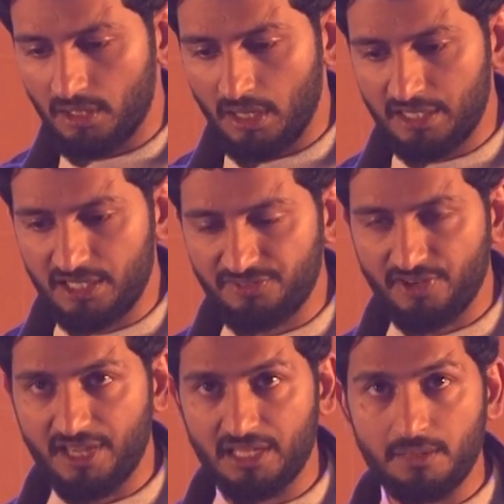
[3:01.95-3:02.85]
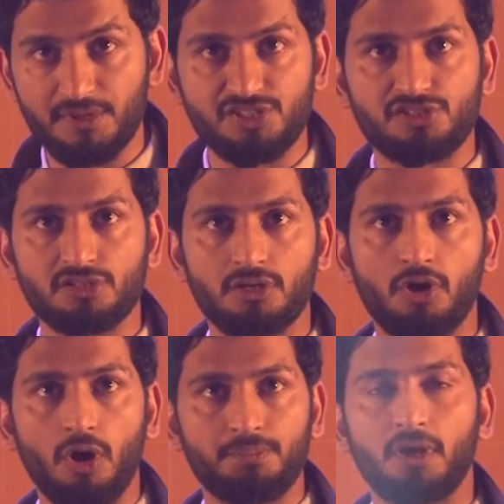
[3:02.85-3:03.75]
identifying
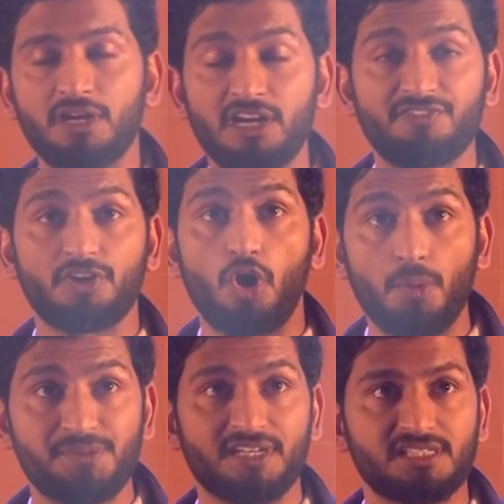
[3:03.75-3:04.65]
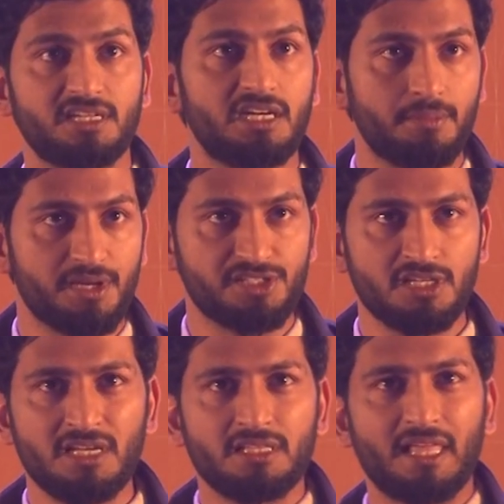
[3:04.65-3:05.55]
objects in an image.
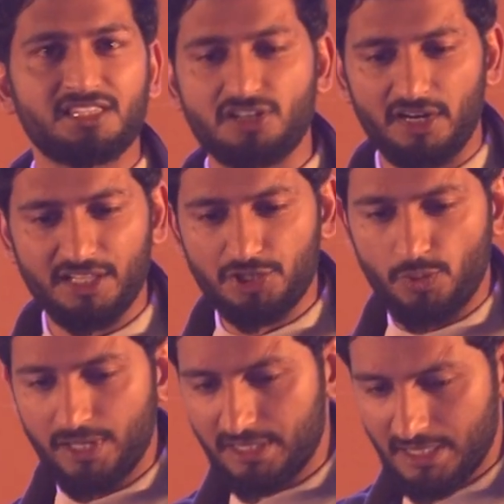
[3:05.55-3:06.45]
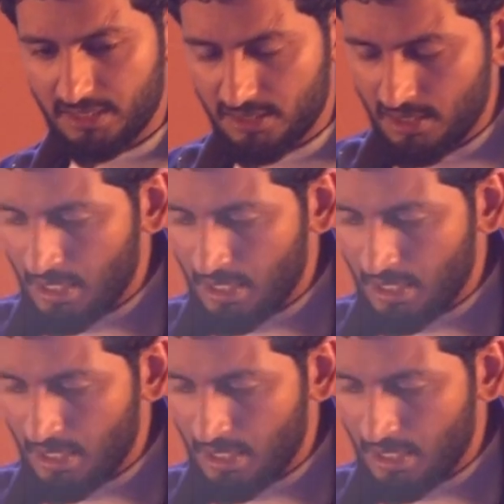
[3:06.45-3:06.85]
That started in 2010s.